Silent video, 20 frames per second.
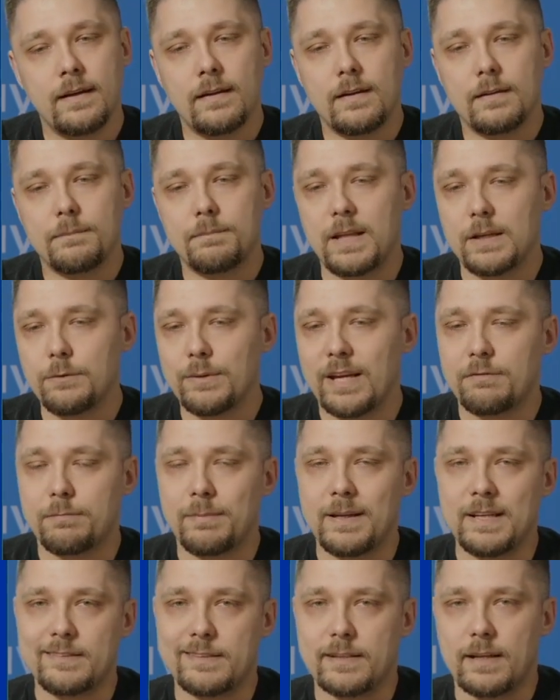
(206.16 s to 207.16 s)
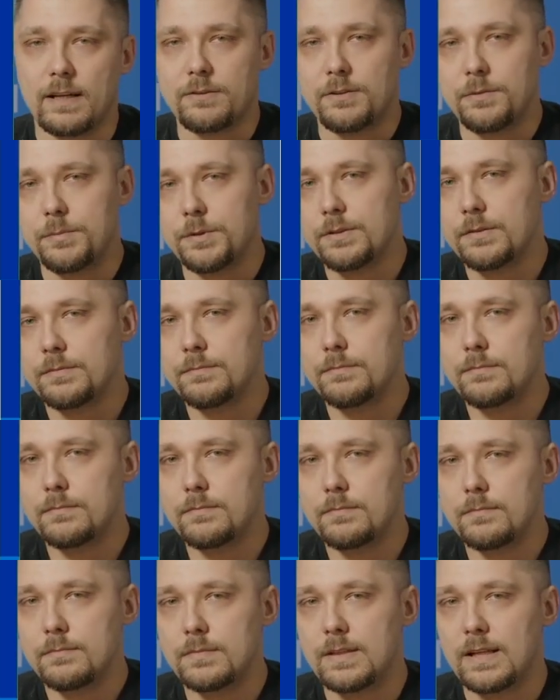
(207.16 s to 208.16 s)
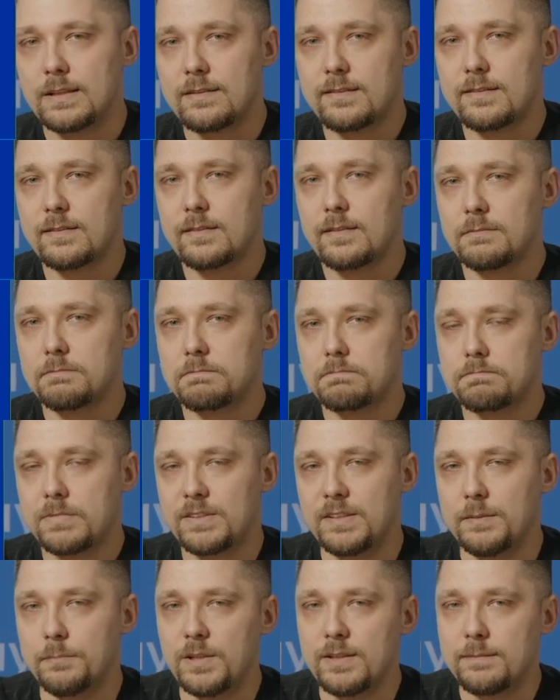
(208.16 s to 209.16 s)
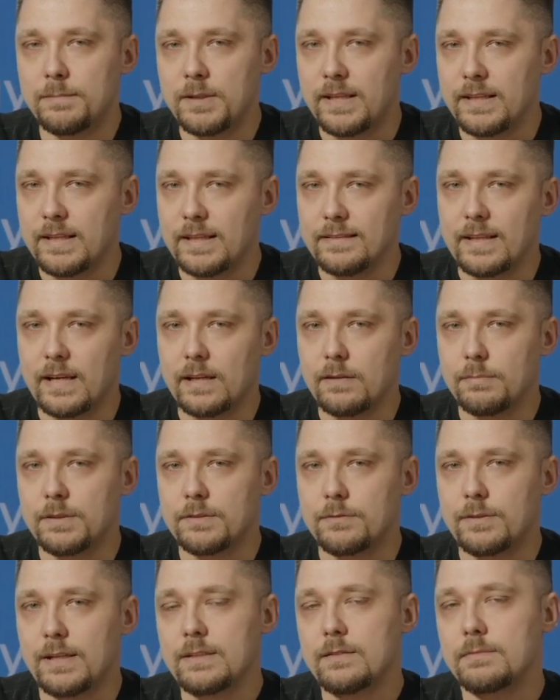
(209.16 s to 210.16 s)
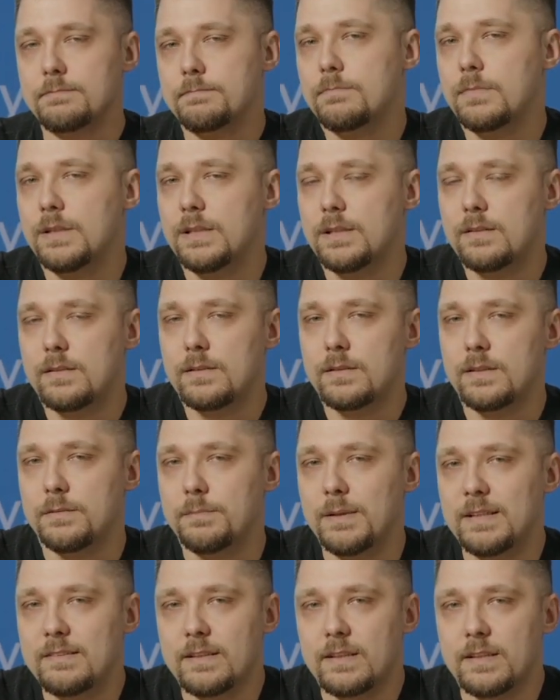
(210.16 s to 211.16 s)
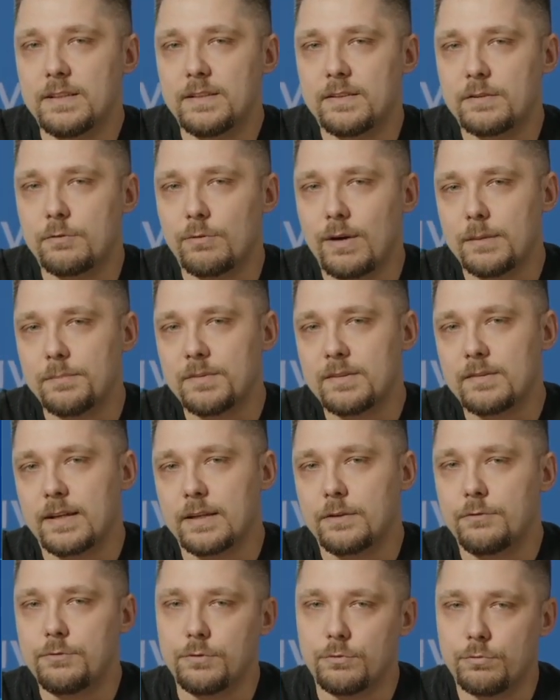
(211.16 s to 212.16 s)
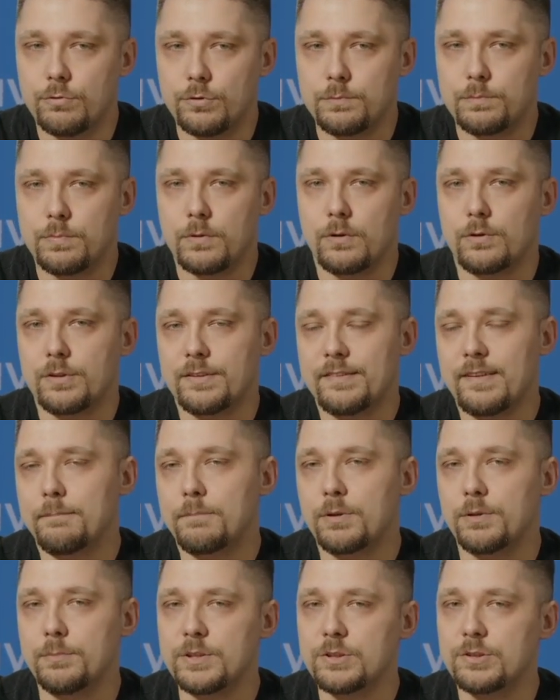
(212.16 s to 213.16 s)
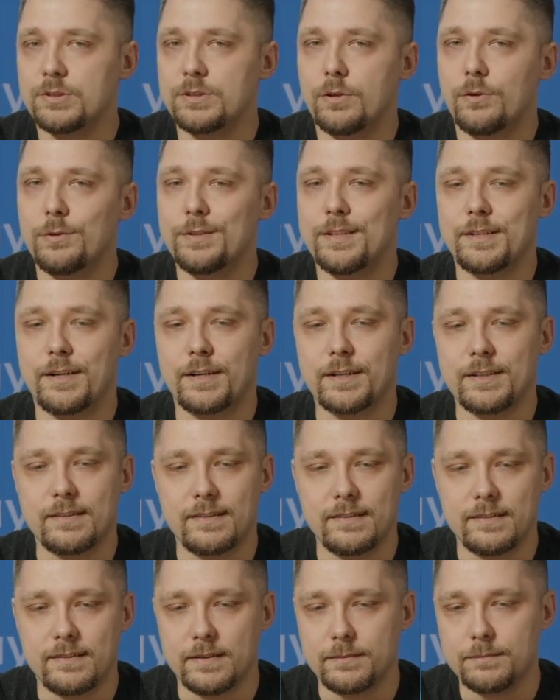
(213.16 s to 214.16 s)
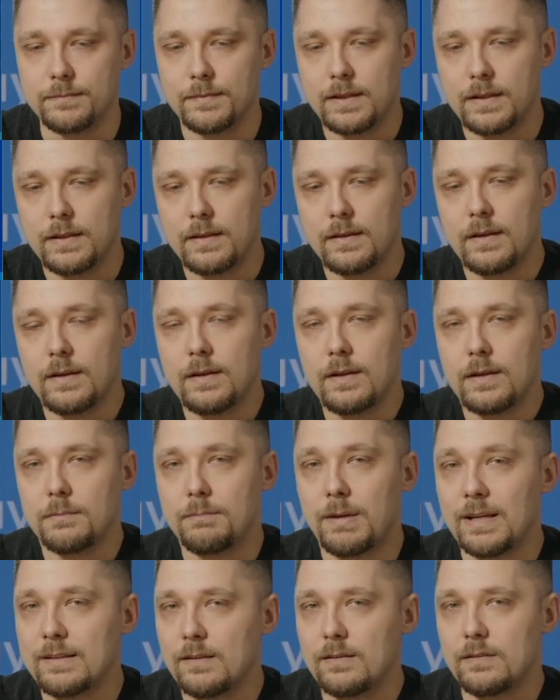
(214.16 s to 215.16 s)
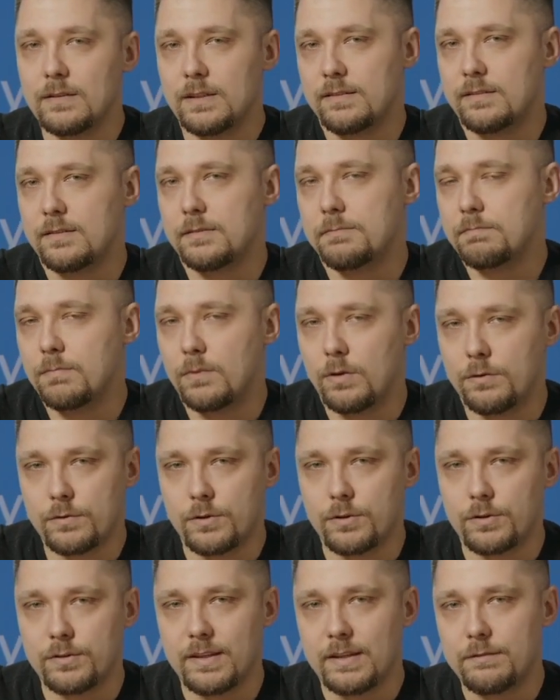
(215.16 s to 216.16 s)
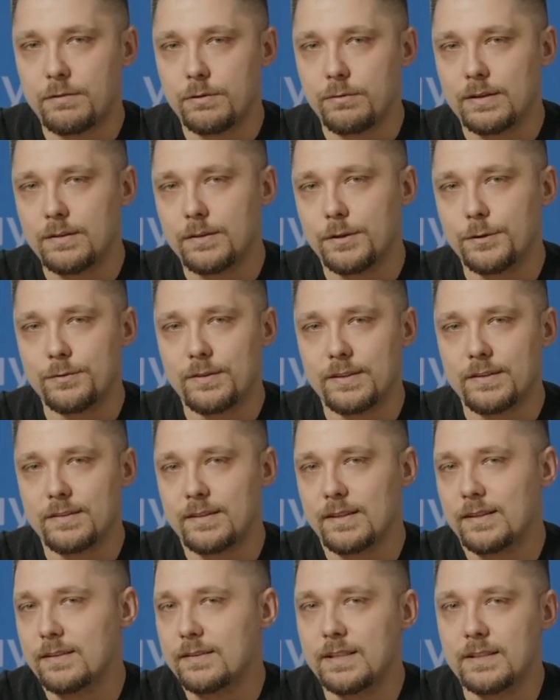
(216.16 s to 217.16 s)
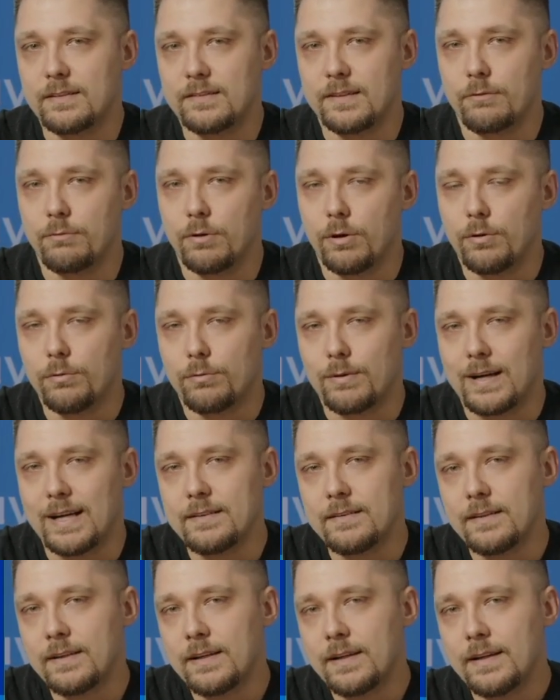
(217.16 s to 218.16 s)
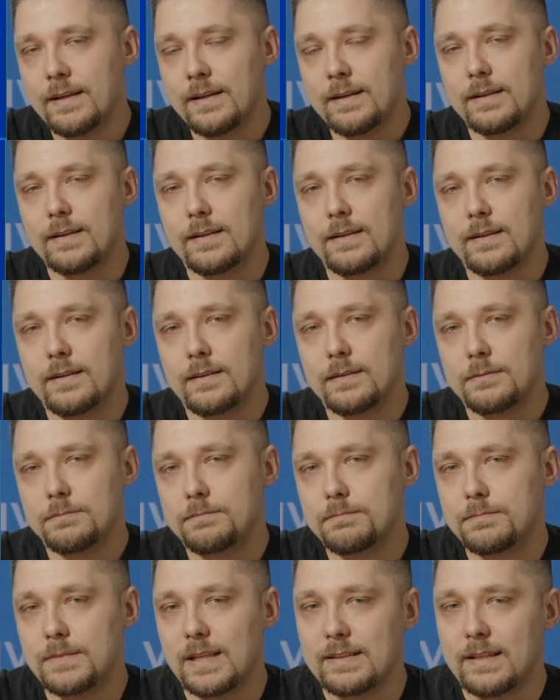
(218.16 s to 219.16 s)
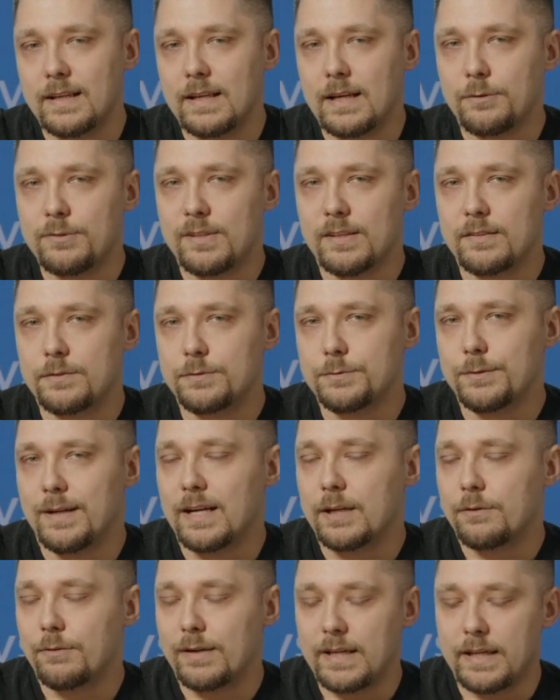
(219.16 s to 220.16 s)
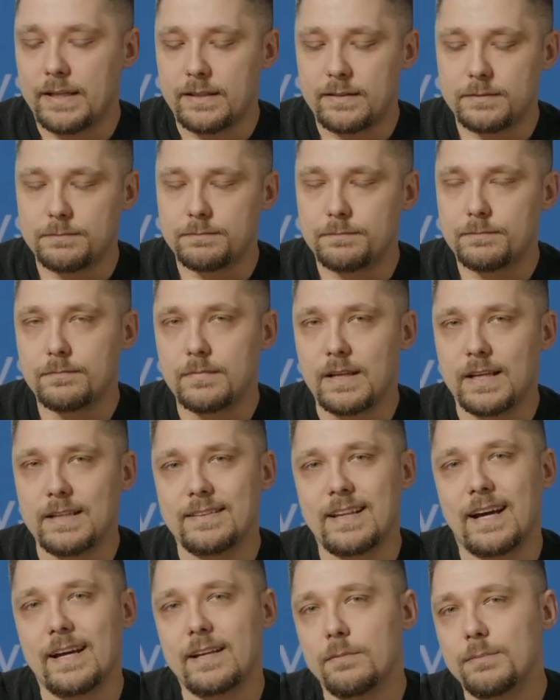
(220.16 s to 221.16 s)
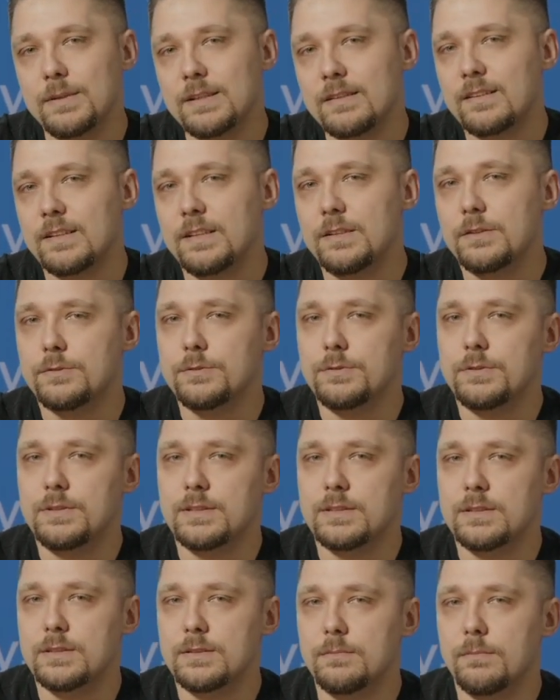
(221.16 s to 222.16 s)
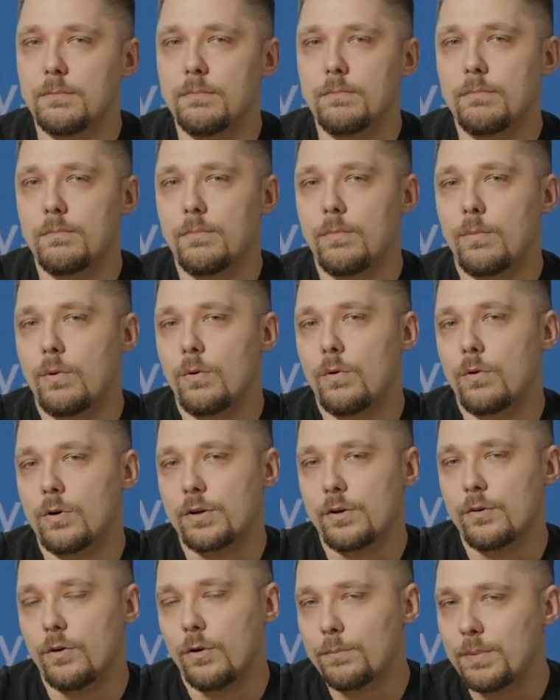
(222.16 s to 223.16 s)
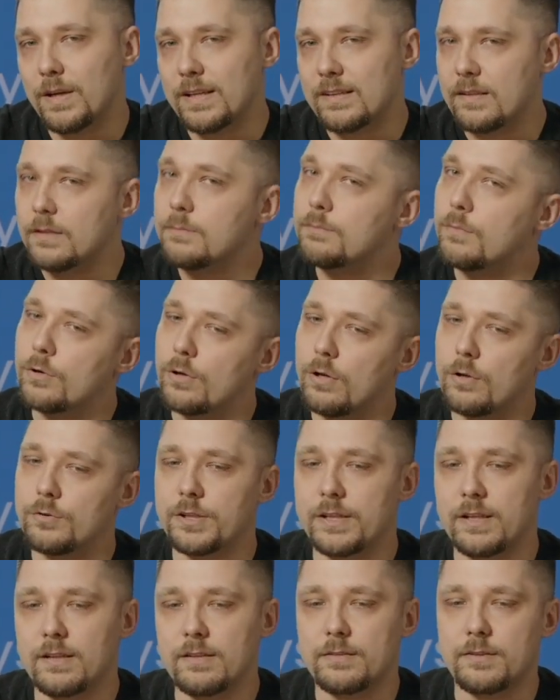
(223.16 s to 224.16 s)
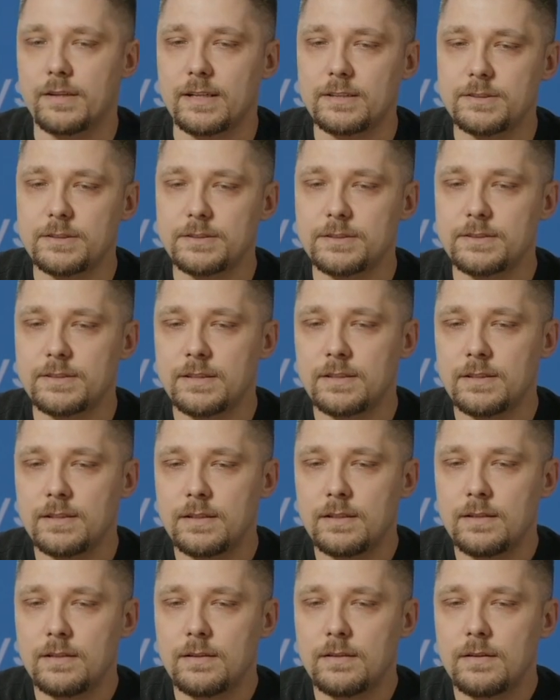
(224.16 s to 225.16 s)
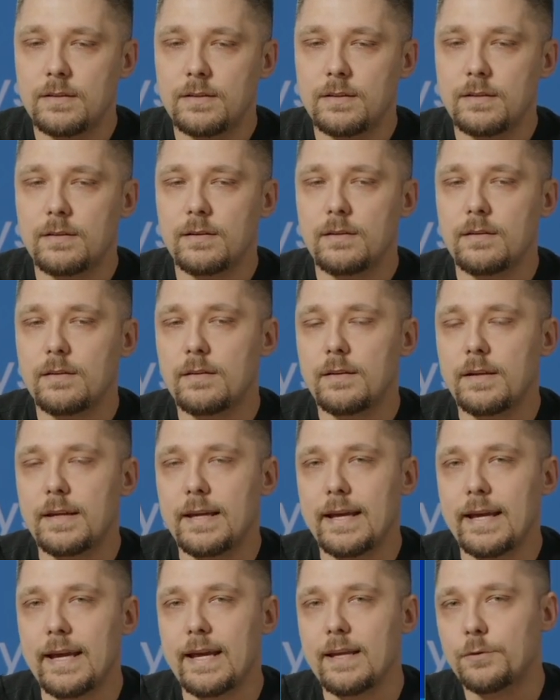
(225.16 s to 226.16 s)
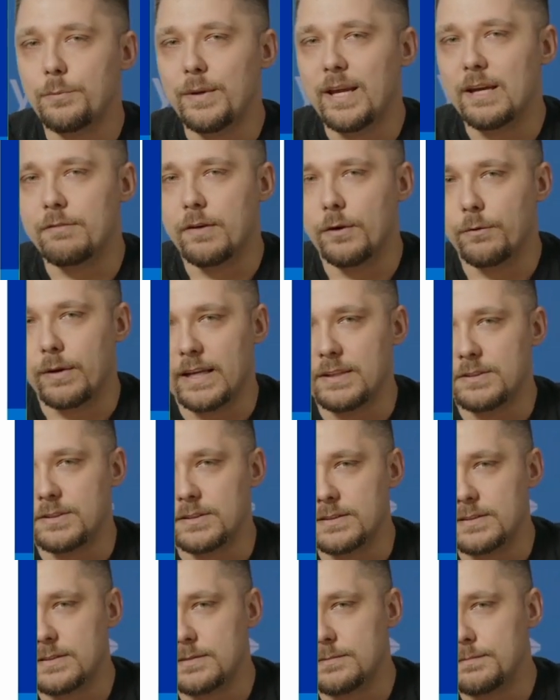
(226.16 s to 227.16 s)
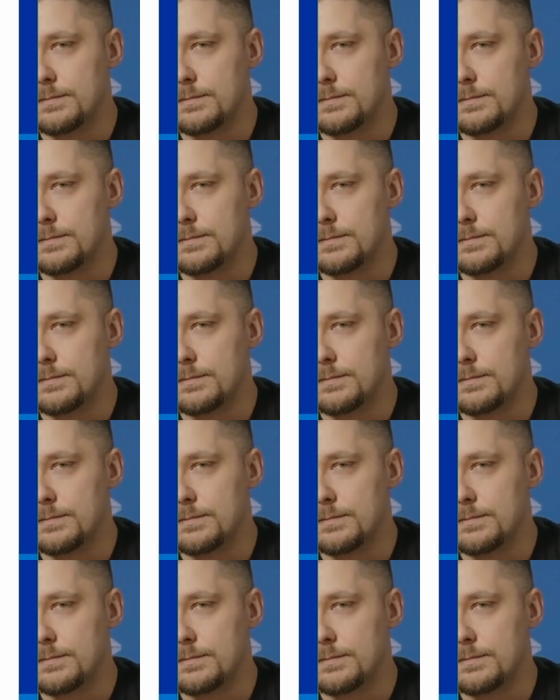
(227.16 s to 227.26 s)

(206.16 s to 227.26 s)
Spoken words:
Then we have managed attribute. That's simply speaking entitlement, right? It basically describes a group or some permission on the target system. Bundle is, of course, everyone knows it's a role, right? That allows us to aggregate entitlements into the more complex and more logical structures. And we have locations.